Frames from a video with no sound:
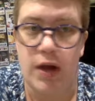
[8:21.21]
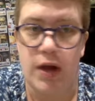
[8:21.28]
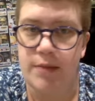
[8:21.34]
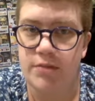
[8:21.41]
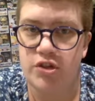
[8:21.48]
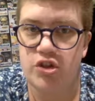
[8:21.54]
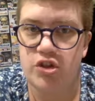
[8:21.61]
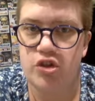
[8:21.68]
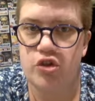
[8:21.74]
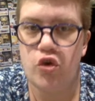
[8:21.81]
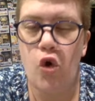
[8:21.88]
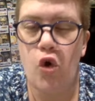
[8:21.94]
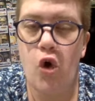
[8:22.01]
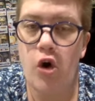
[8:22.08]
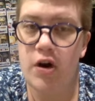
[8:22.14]
I'm
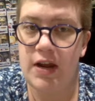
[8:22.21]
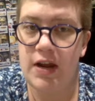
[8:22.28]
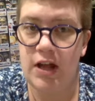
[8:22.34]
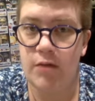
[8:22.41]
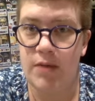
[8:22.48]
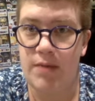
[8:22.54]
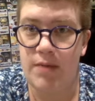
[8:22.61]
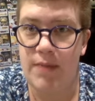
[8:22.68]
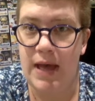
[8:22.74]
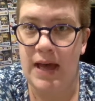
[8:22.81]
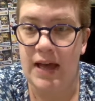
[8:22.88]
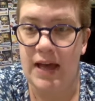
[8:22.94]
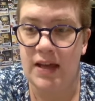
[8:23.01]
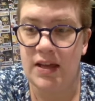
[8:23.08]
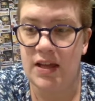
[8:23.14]
sure he'll be back